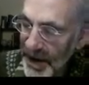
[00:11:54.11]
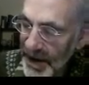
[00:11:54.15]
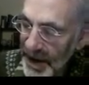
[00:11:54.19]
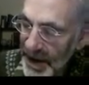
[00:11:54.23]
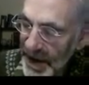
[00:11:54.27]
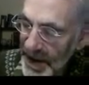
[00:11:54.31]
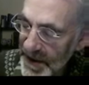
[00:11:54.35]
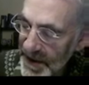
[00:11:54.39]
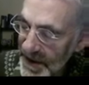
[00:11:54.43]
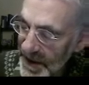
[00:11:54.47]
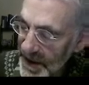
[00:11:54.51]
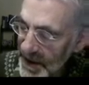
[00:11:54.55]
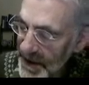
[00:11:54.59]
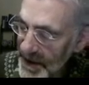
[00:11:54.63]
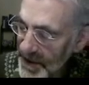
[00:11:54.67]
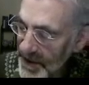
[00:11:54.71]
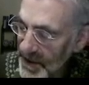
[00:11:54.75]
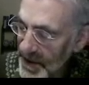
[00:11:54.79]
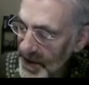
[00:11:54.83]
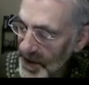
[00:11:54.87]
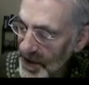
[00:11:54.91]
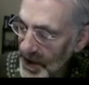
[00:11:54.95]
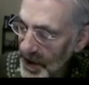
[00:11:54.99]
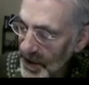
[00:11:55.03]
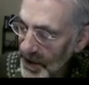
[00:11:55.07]
these things
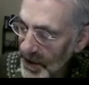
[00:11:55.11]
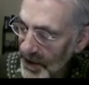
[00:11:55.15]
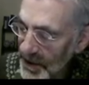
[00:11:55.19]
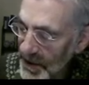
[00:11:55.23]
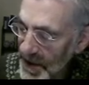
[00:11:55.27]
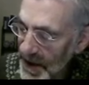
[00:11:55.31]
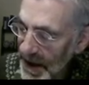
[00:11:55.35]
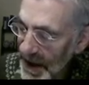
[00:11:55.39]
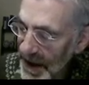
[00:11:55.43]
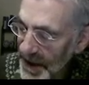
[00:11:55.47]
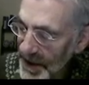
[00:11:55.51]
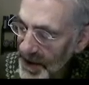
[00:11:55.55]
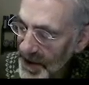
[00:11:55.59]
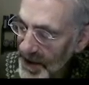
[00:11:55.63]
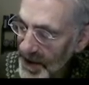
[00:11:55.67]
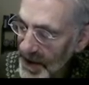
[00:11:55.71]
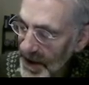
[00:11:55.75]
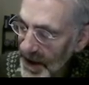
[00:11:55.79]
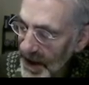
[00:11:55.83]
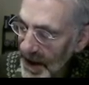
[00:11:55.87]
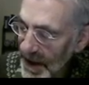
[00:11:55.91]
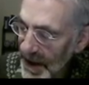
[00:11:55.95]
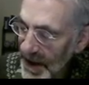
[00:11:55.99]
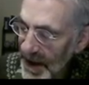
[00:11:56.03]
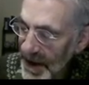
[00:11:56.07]
which go up to x to
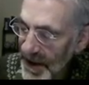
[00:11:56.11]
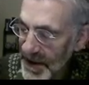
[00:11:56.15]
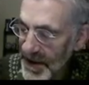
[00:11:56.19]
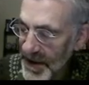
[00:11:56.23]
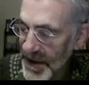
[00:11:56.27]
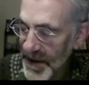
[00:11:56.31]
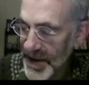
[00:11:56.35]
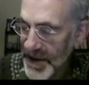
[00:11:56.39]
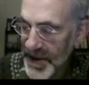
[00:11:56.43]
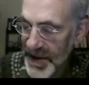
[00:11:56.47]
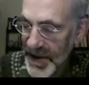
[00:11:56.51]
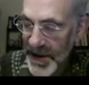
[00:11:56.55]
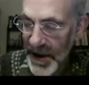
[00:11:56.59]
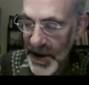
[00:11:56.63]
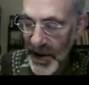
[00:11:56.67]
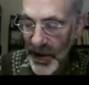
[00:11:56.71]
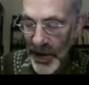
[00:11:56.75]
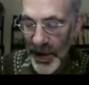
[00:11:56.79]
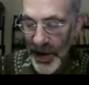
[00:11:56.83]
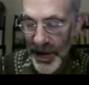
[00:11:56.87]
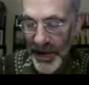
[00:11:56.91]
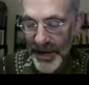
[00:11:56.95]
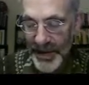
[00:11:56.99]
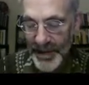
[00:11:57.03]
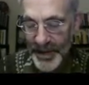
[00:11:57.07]
the 8, and so
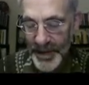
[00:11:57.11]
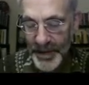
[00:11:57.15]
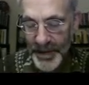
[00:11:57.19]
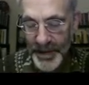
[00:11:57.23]
on.